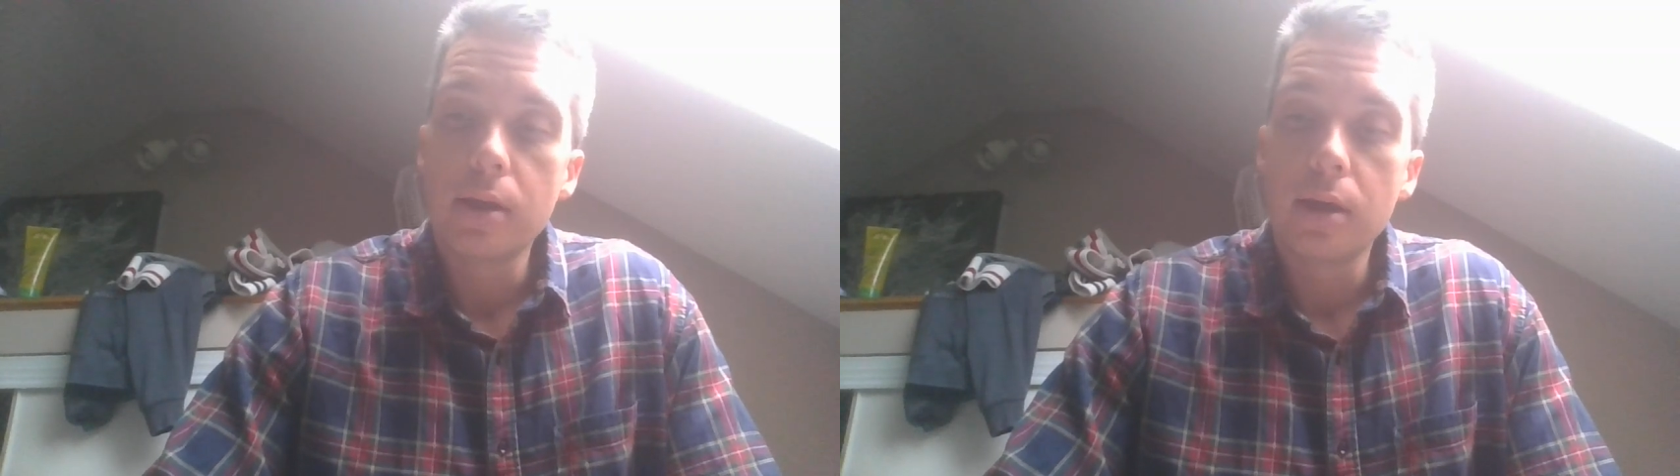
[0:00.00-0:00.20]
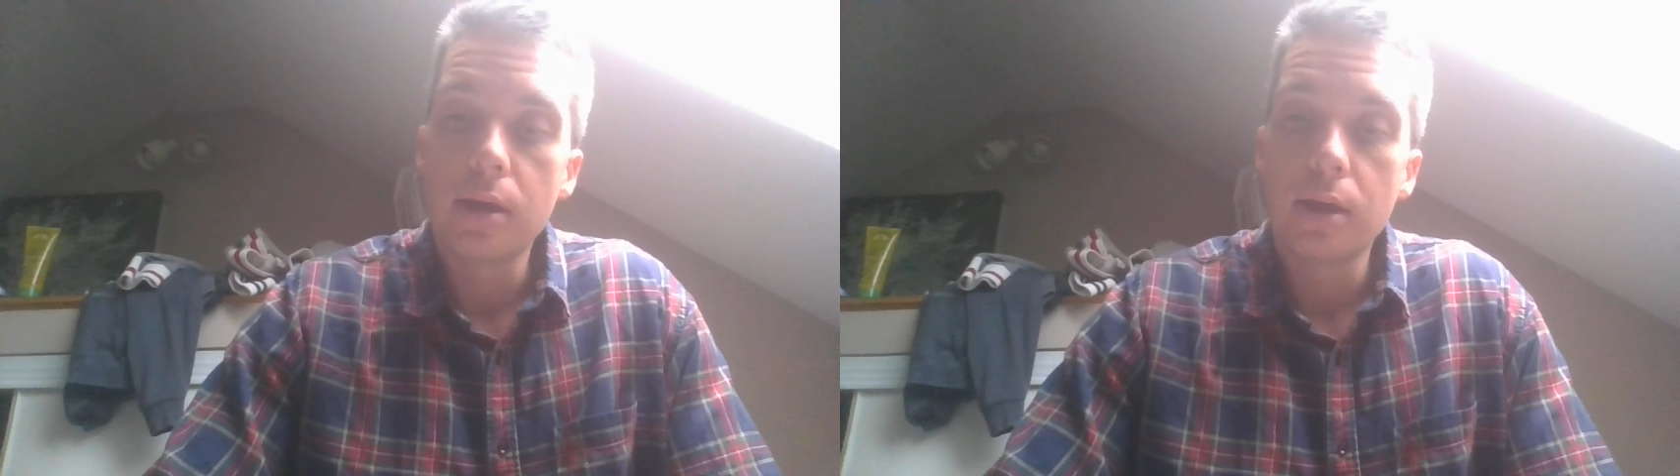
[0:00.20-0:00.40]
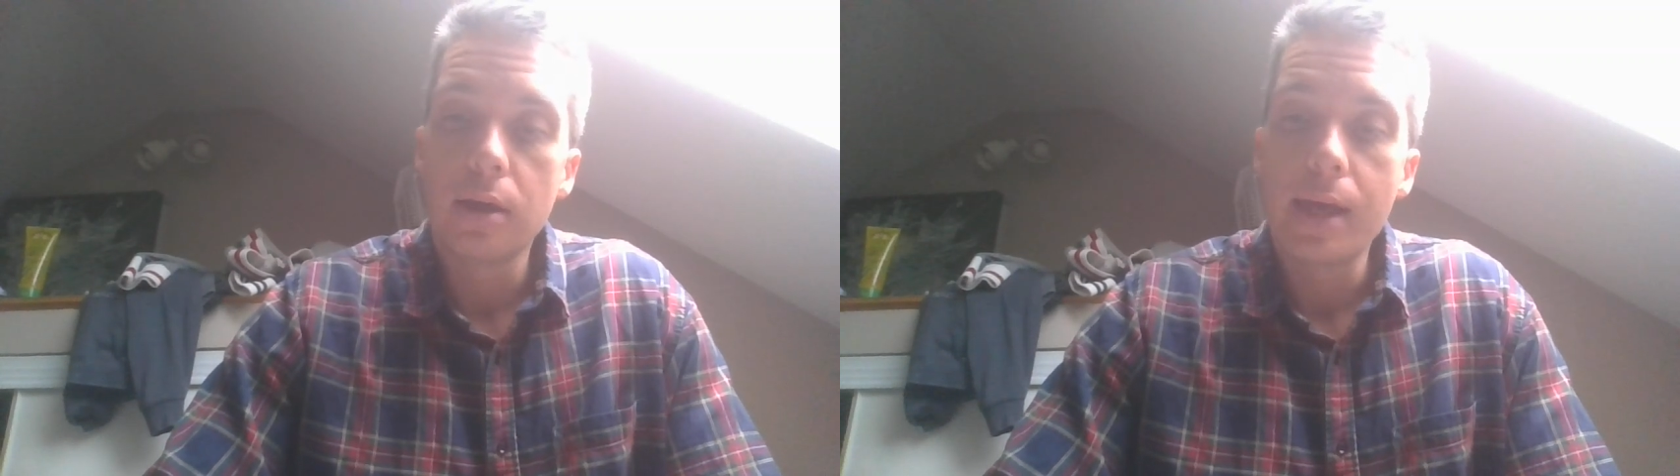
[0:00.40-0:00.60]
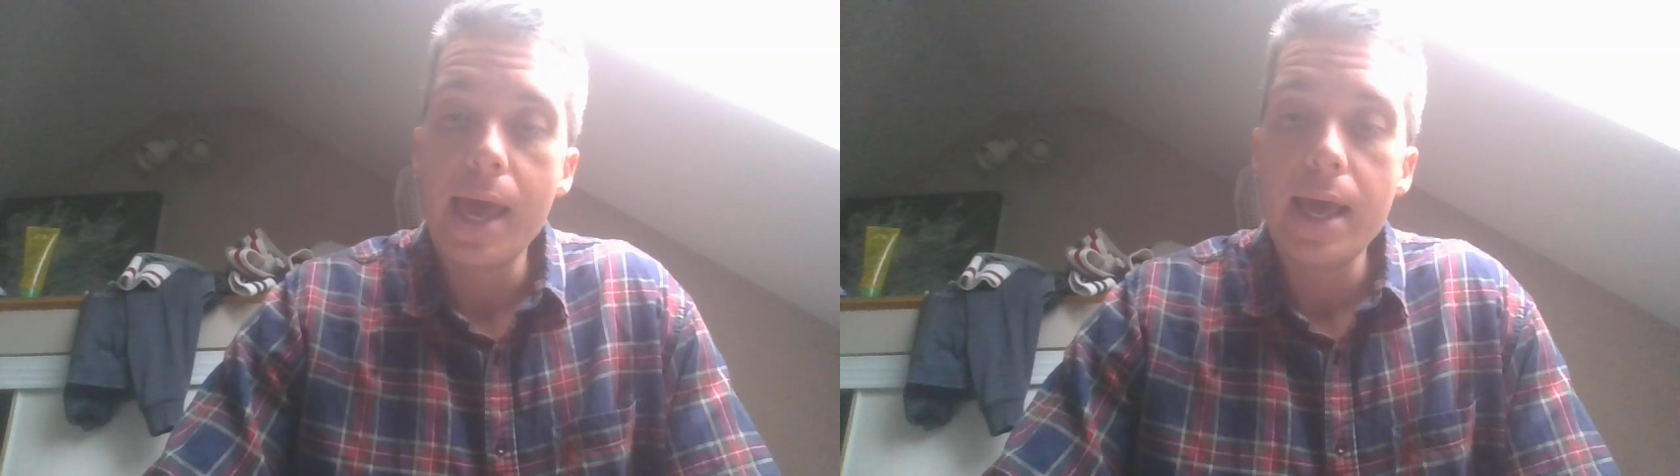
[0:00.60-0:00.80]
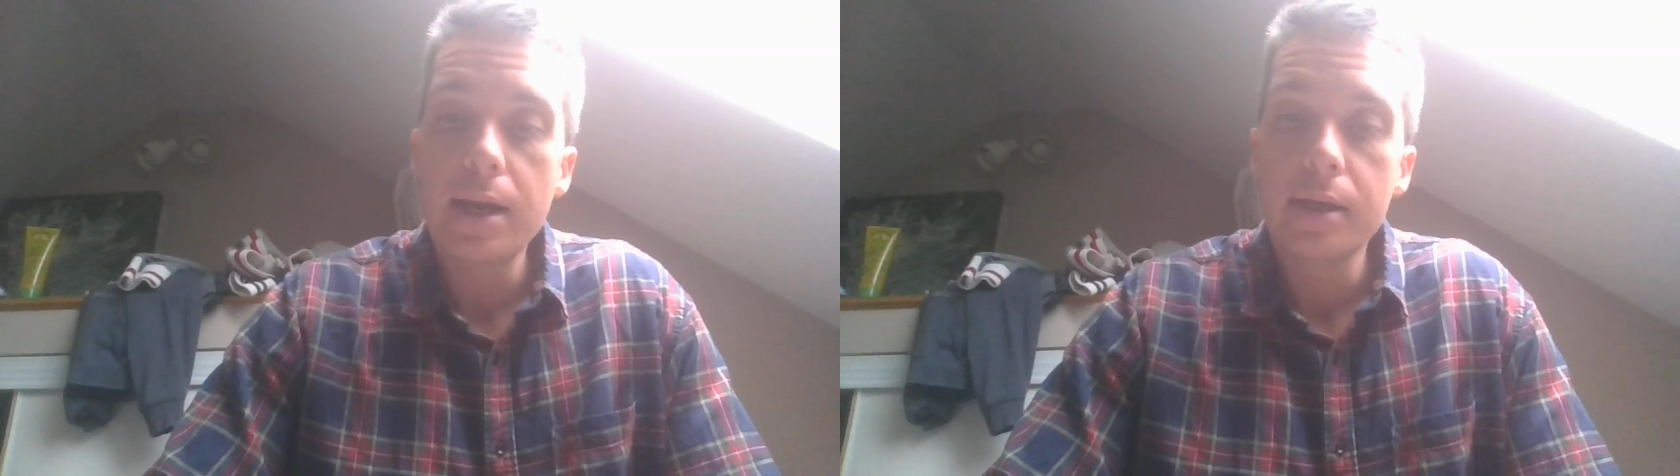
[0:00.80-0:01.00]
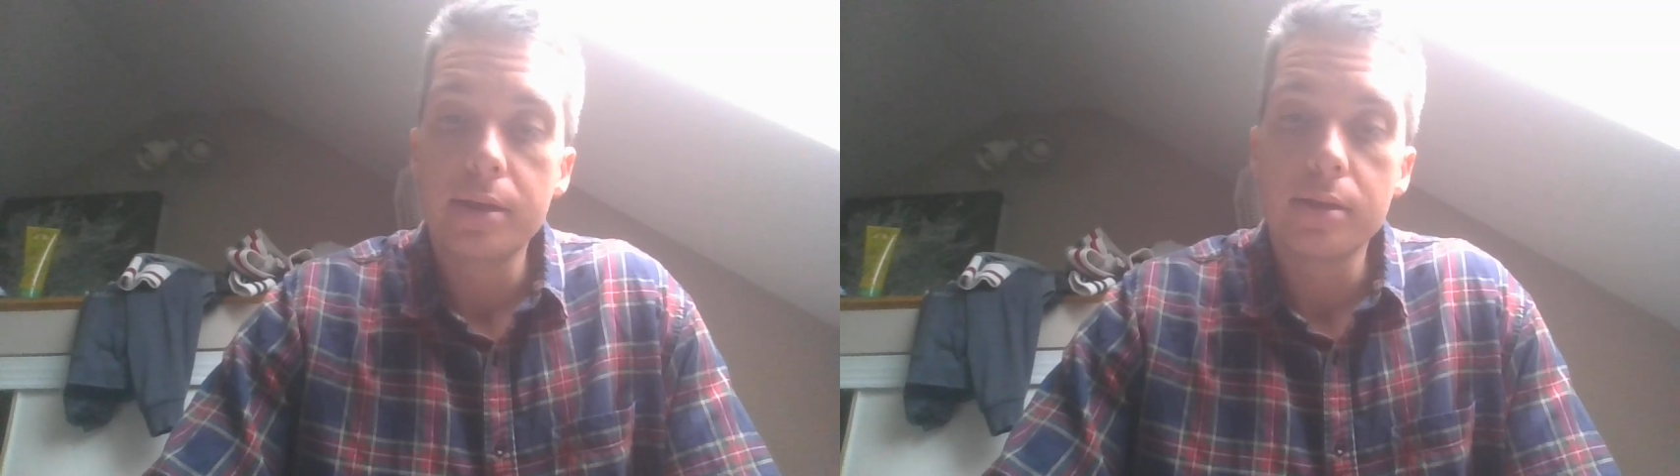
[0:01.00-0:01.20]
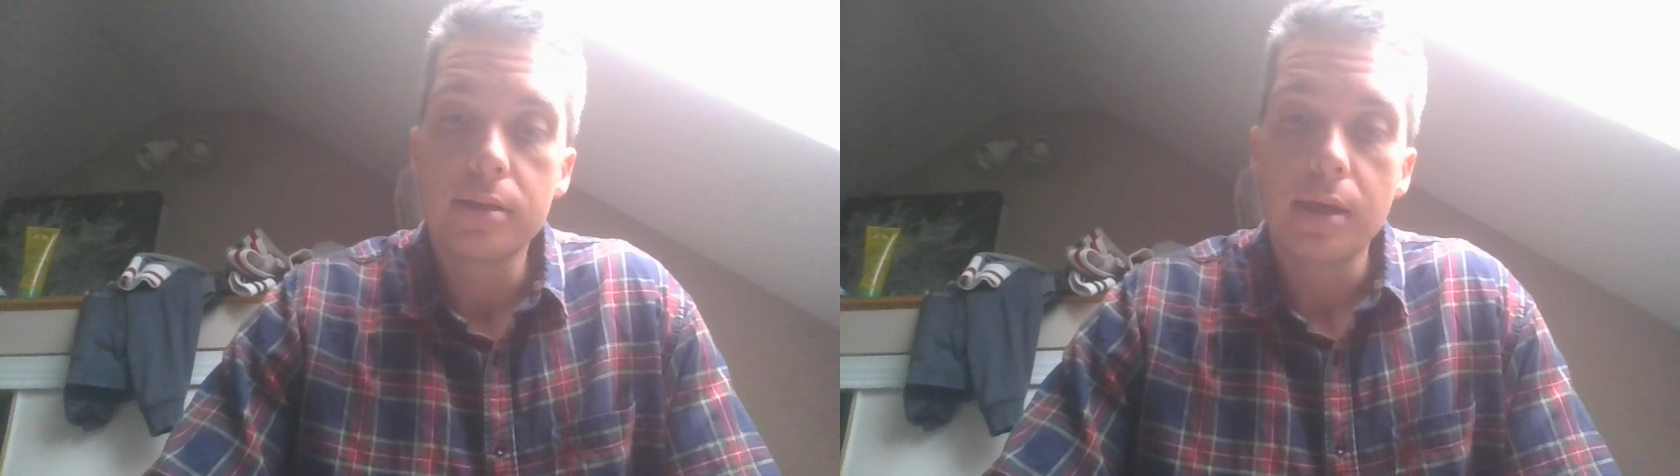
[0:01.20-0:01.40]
elle is